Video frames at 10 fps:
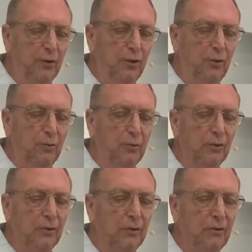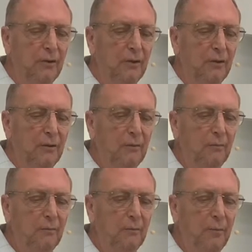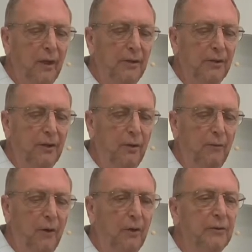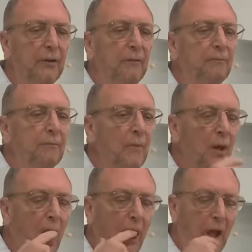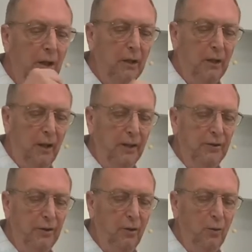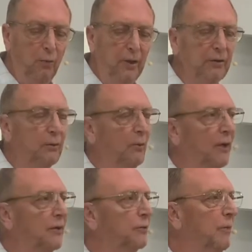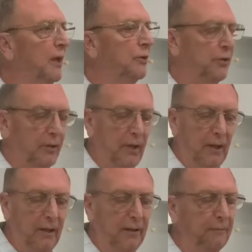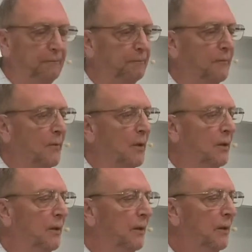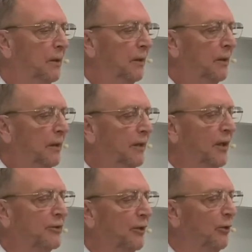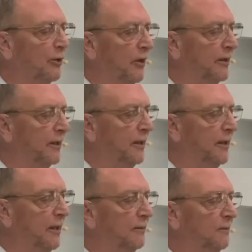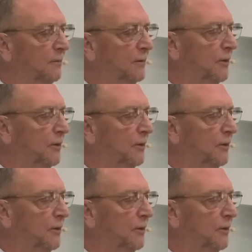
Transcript: Jews. But I see no fault in him. I see no reason why this man should die. He doesn't look like a king.